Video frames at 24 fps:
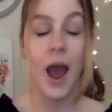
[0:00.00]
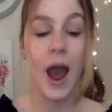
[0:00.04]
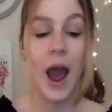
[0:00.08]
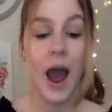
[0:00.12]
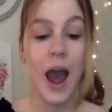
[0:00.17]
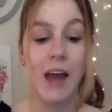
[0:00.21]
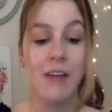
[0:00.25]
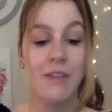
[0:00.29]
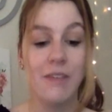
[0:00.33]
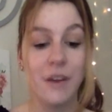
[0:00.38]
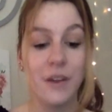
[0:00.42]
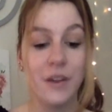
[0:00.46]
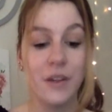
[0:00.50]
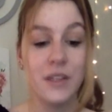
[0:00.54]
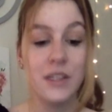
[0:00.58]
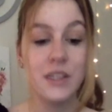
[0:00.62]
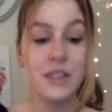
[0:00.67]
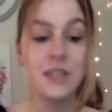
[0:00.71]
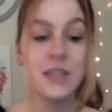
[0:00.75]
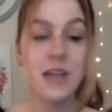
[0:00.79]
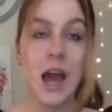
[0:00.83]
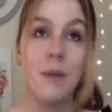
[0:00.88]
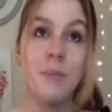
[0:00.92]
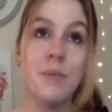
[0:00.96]
I found this
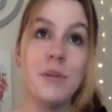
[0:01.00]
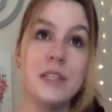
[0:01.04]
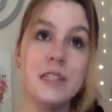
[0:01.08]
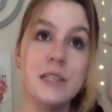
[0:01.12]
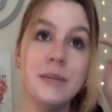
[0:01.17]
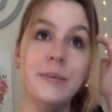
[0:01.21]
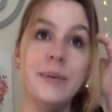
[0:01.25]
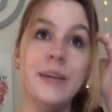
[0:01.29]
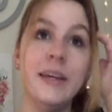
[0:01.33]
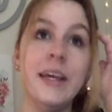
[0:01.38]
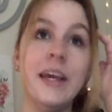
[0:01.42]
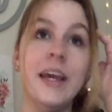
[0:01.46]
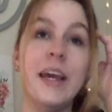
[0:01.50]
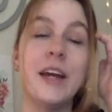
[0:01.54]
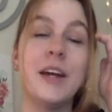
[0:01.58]
assignment to be